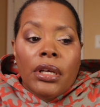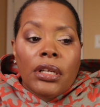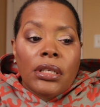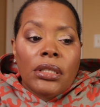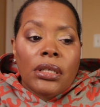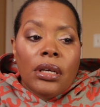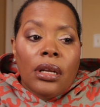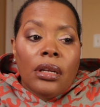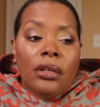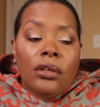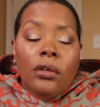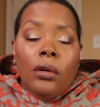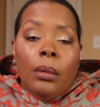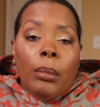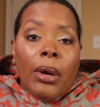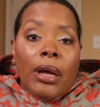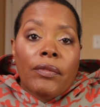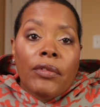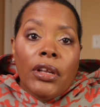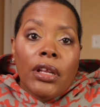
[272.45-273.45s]
done doing
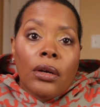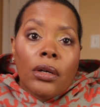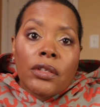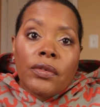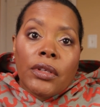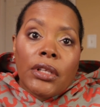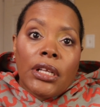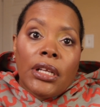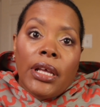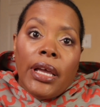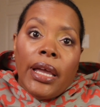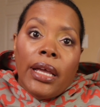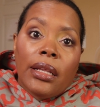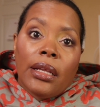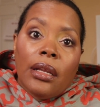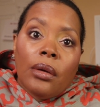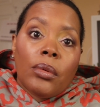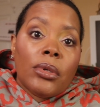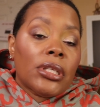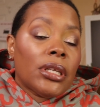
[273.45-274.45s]
my videos for the day then
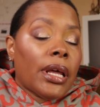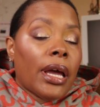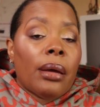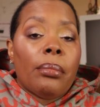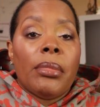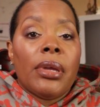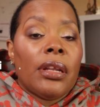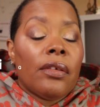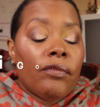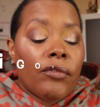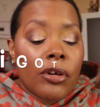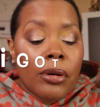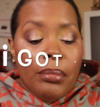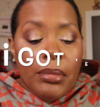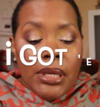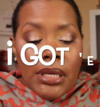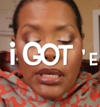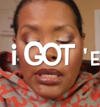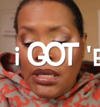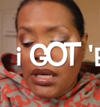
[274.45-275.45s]
it was not meant for
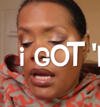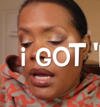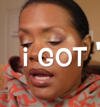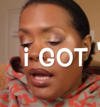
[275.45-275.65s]
me